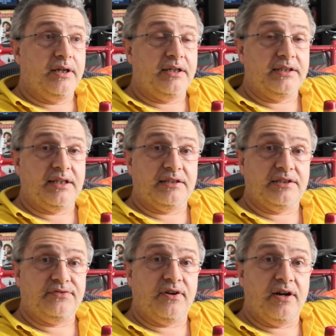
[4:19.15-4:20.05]
and it
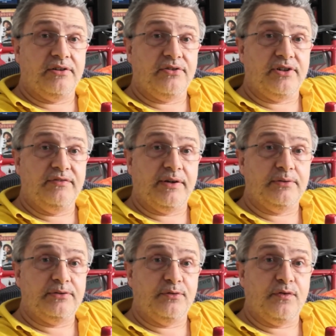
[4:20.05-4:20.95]
does 3
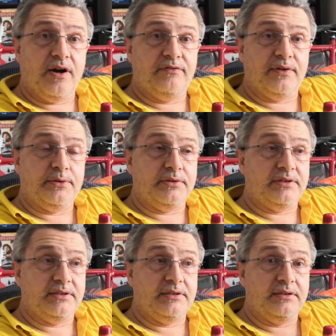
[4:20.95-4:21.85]
volts or 5
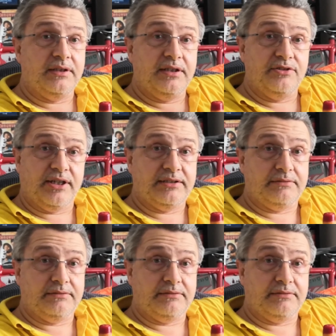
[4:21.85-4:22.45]
volts, and you can